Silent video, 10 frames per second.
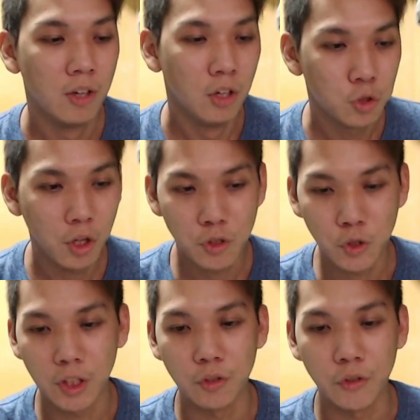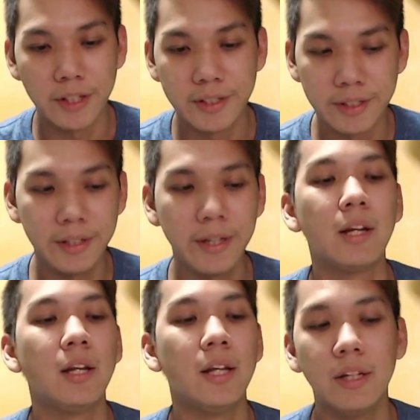So as you can see
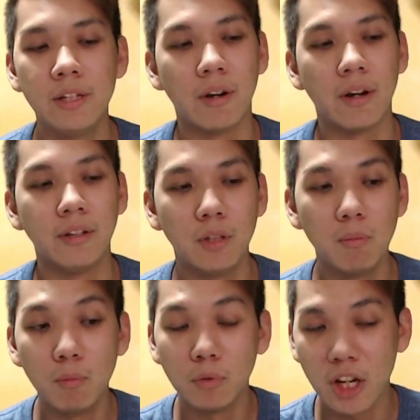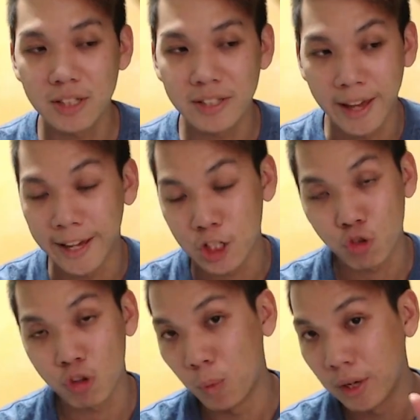clearly, right, just the
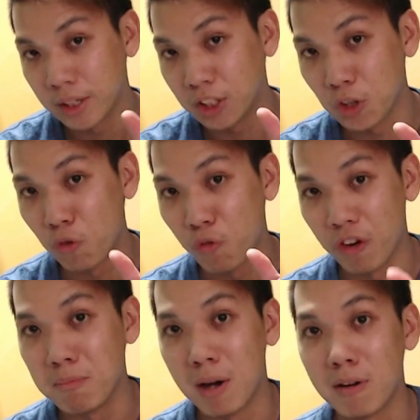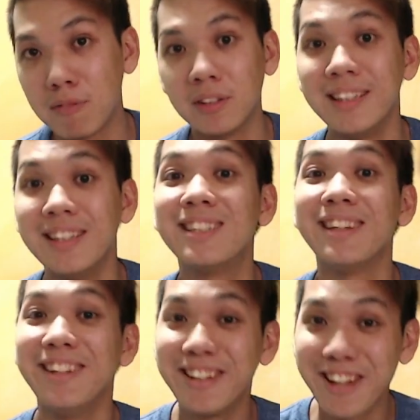extra 1 gig of frame buffer is
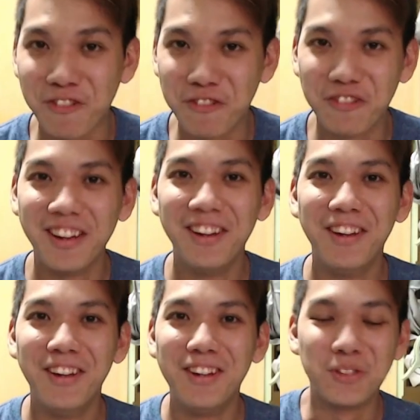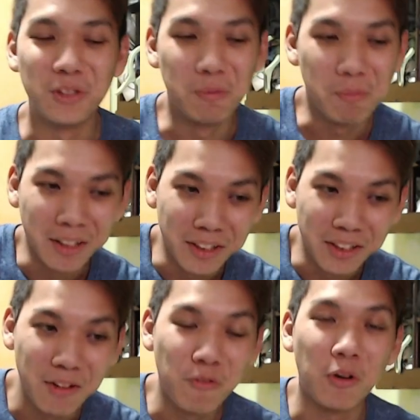enough to make the
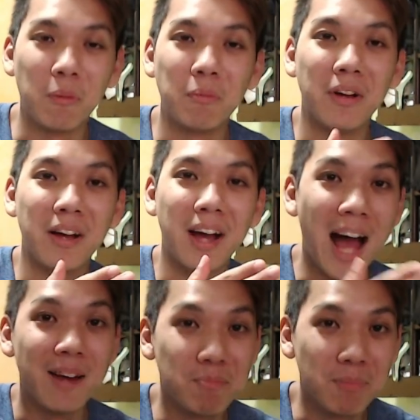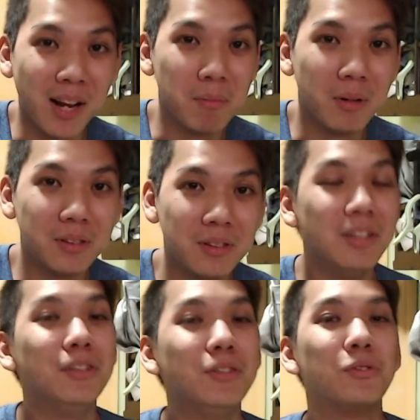game from unplayable
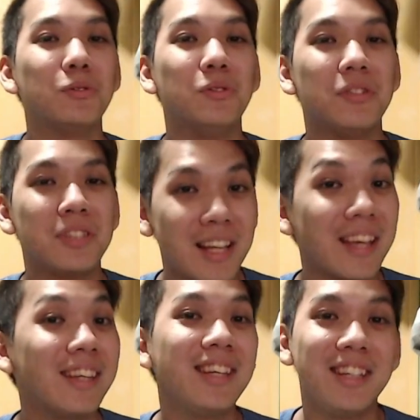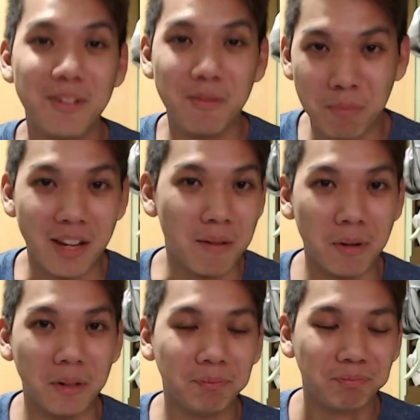to slightly
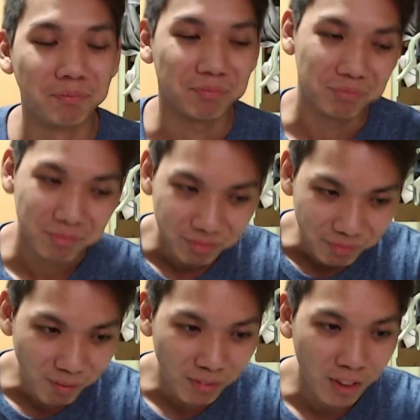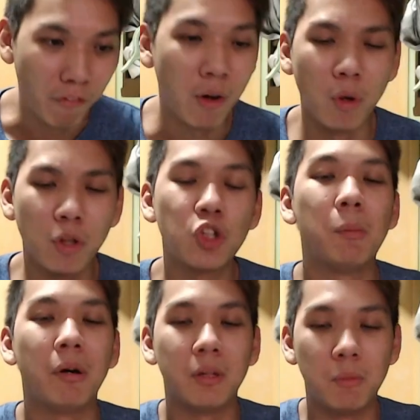playable. Alright, we'll talk
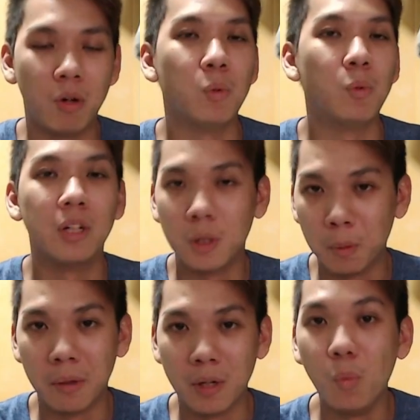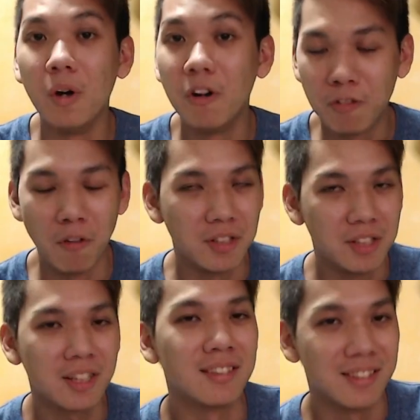about the worth of these
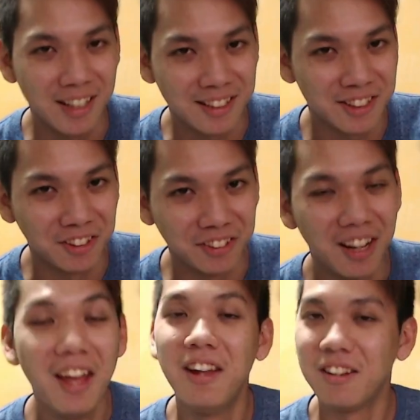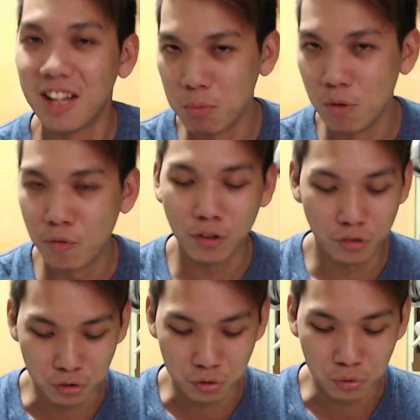cards later on. Let's move on
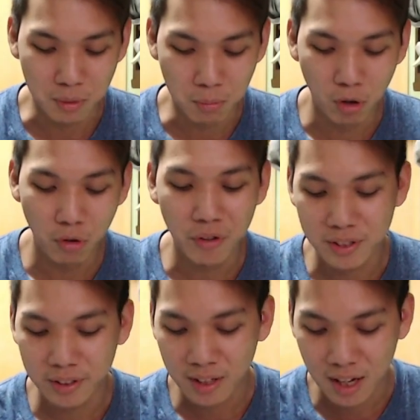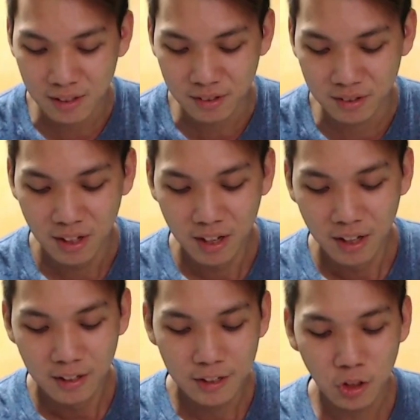to the more recent cards.
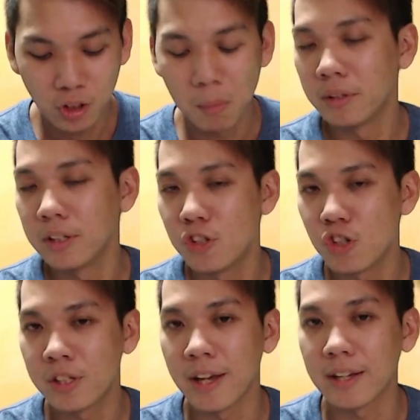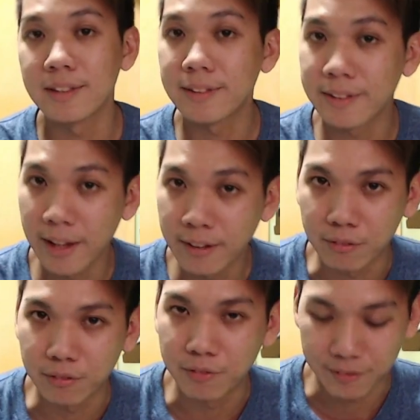Let's talk about the GTX
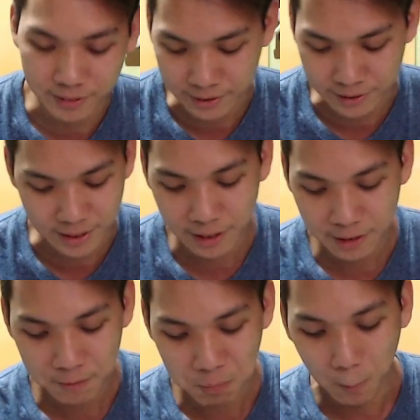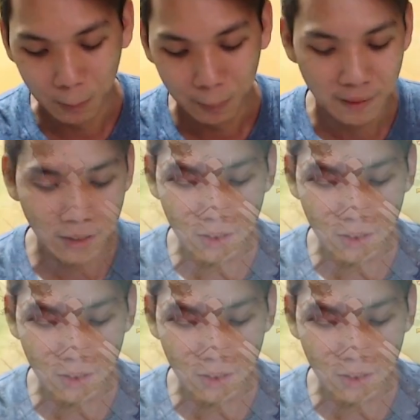1050 Ti. Okay, in